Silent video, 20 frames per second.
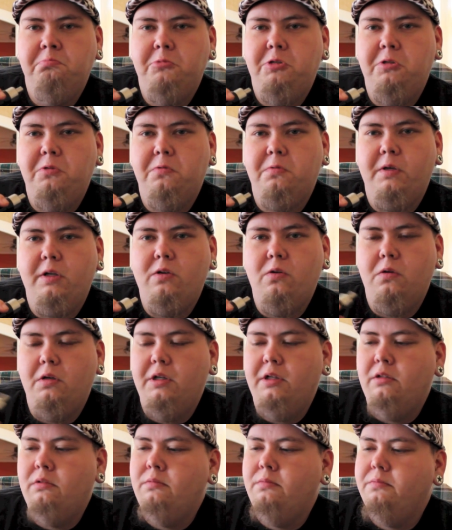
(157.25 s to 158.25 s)
2.3
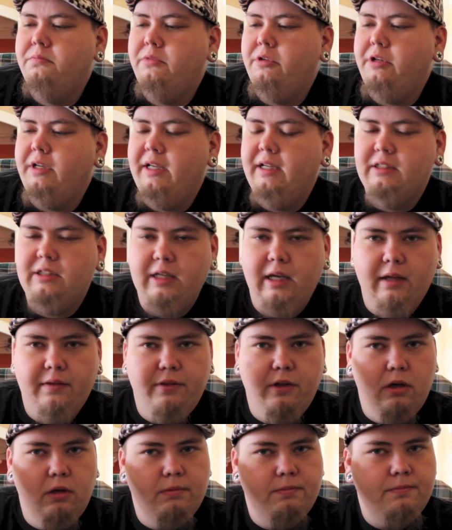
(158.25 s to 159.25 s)
coil, 30 gauge
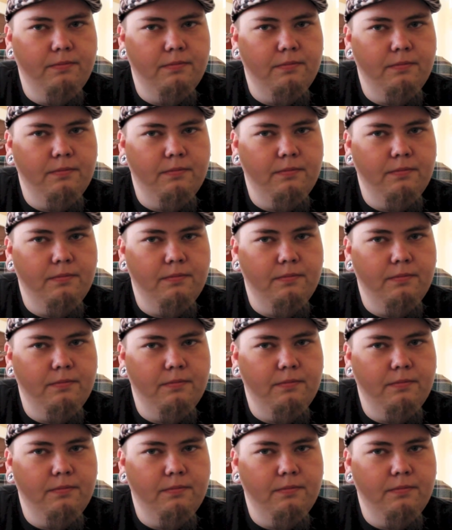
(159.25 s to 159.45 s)
Canthal.